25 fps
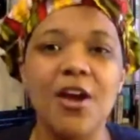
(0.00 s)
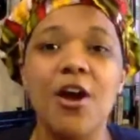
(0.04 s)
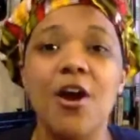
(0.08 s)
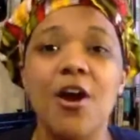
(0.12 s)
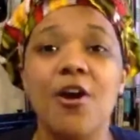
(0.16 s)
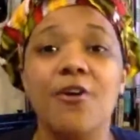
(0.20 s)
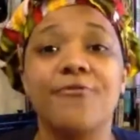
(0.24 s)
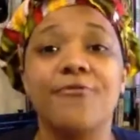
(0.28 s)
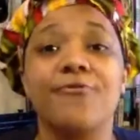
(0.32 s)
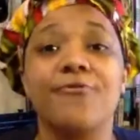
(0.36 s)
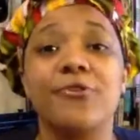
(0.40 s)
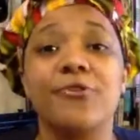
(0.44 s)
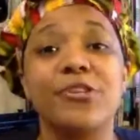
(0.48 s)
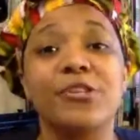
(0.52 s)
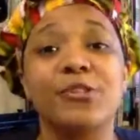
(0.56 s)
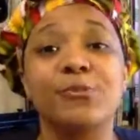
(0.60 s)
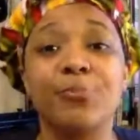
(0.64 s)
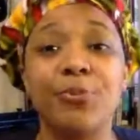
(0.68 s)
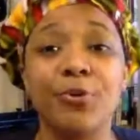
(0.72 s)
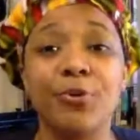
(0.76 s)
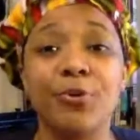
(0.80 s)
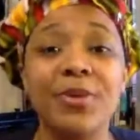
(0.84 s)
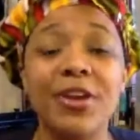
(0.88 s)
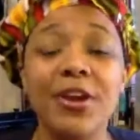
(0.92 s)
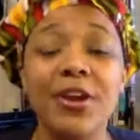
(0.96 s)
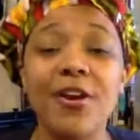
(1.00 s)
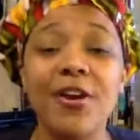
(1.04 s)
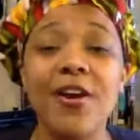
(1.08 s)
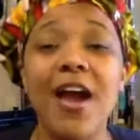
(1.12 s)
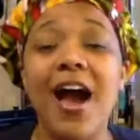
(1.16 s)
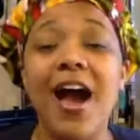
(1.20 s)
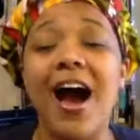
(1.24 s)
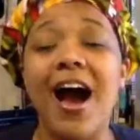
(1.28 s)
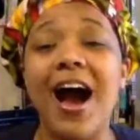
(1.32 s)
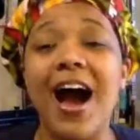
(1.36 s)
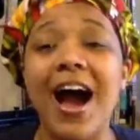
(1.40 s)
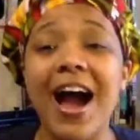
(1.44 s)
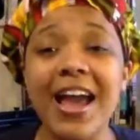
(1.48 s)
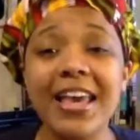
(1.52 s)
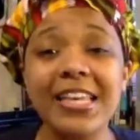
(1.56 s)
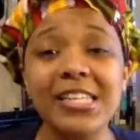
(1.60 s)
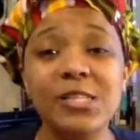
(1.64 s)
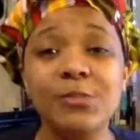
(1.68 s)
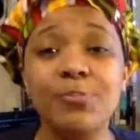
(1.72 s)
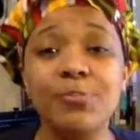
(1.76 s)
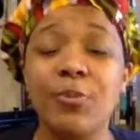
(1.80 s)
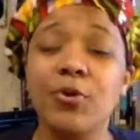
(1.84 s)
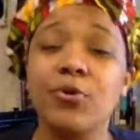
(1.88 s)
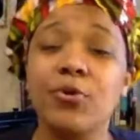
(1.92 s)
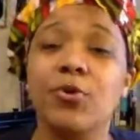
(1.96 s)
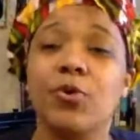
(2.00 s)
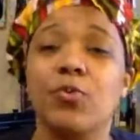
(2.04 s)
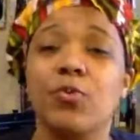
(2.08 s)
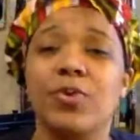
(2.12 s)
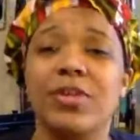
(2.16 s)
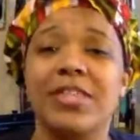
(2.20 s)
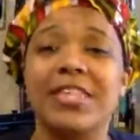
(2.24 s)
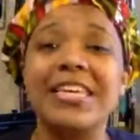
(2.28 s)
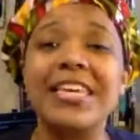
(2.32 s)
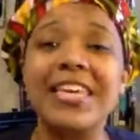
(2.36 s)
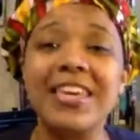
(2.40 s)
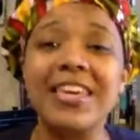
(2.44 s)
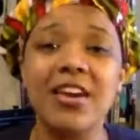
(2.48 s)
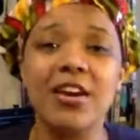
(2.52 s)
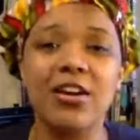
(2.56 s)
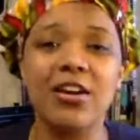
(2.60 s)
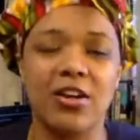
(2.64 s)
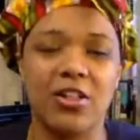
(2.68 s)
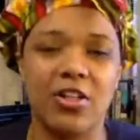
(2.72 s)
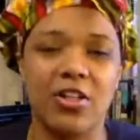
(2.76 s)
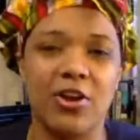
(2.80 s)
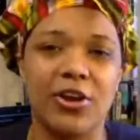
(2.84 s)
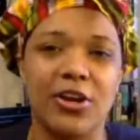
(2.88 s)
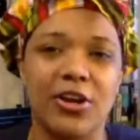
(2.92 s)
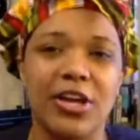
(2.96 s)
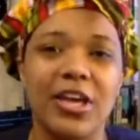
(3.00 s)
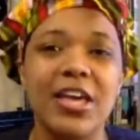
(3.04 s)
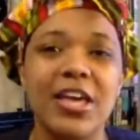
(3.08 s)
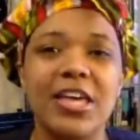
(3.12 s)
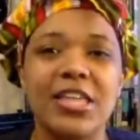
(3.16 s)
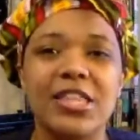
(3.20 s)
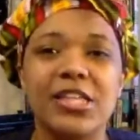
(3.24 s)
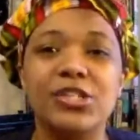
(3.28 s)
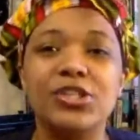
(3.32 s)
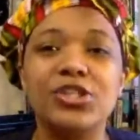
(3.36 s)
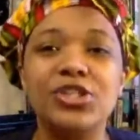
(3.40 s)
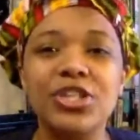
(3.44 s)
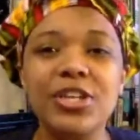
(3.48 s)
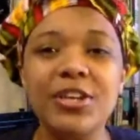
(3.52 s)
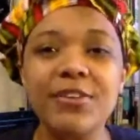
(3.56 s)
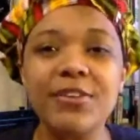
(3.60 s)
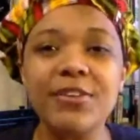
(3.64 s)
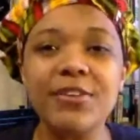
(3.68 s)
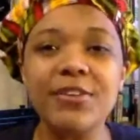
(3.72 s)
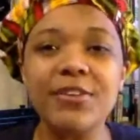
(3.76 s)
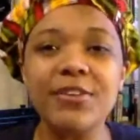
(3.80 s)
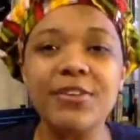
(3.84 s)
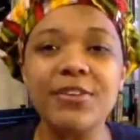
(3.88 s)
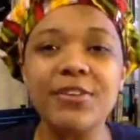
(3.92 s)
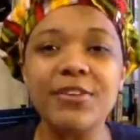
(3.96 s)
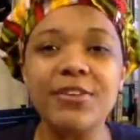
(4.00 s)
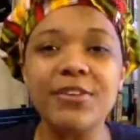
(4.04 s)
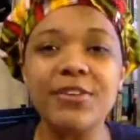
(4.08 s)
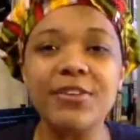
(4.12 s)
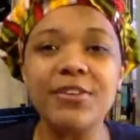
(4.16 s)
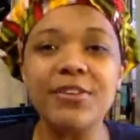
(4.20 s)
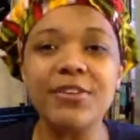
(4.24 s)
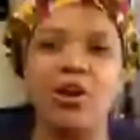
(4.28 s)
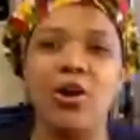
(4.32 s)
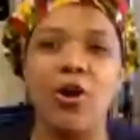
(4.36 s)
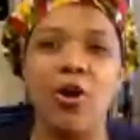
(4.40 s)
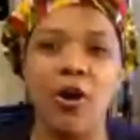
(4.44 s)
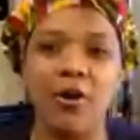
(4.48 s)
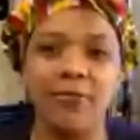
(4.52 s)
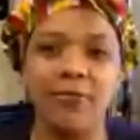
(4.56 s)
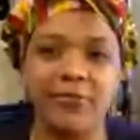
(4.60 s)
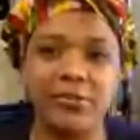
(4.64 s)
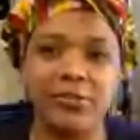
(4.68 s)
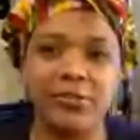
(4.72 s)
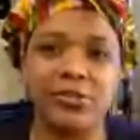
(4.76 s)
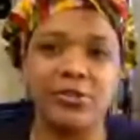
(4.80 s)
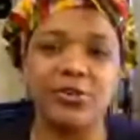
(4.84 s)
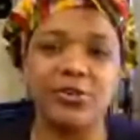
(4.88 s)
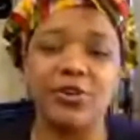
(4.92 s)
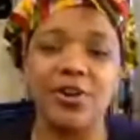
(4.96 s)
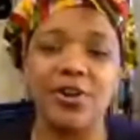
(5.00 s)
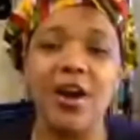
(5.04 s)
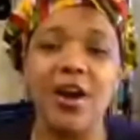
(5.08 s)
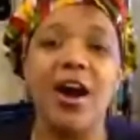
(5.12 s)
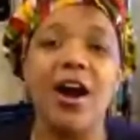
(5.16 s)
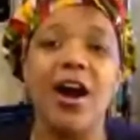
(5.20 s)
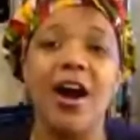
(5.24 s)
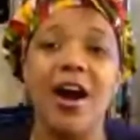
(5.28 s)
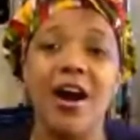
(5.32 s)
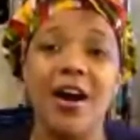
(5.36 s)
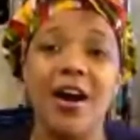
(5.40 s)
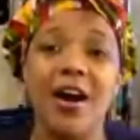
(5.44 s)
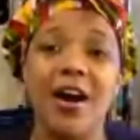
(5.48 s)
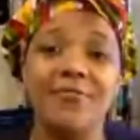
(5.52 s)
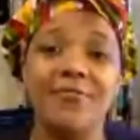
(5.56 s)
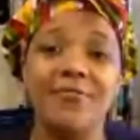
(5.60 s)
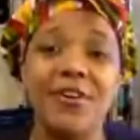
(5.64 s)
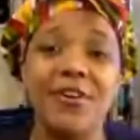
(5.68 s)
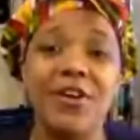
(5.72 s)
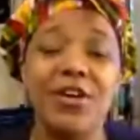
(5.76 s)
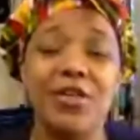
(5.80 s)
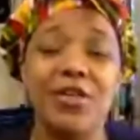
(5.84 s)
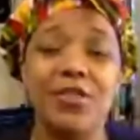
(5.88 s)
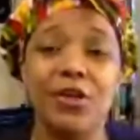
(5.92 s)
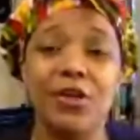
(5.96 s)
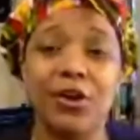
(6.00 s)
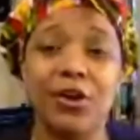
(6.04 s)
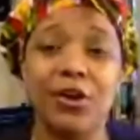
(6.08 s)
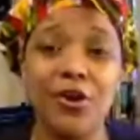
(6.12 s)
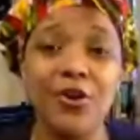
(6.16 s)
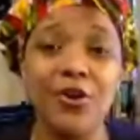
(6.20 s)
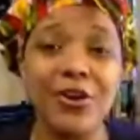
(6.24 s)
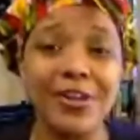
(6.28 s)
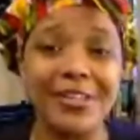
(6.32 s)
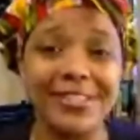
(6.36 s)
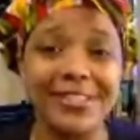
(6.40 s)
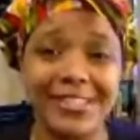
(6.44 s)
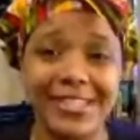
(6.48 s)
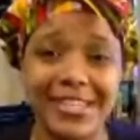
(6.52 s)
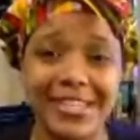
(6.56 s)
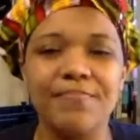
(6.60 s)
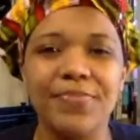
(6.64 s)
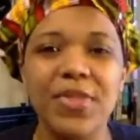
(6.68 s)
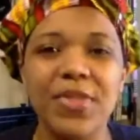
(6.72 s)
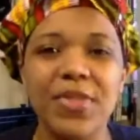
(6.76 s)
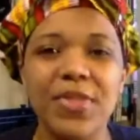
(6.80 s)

For this premiere, I spoke with Keia Clarke, the chief operating officer of the current team.